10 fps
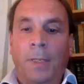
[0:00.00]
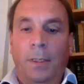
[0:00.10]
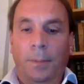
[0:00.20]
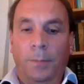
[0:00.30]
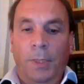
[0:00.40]

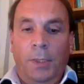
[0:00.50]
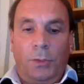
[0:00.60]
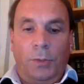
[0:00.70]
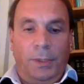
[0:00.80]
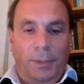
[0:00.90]
Um,
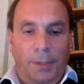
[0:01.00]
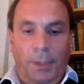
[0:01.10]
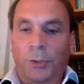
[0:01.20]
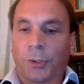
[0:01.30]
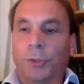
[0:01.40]
so it's a,
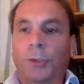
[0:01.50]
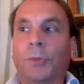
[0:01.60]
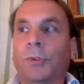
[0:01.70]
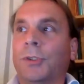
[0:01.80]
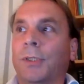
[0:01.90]
it's a
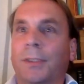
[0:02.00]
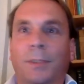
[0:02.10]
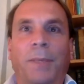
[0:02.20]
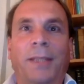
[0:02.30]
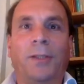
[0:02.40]
huge uh,
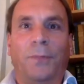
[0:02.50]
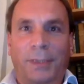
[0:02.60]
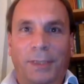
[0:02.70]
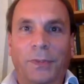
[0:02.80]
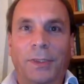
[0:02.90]
span of
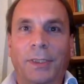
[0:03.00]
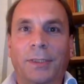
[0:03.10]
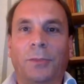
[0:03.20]
activities.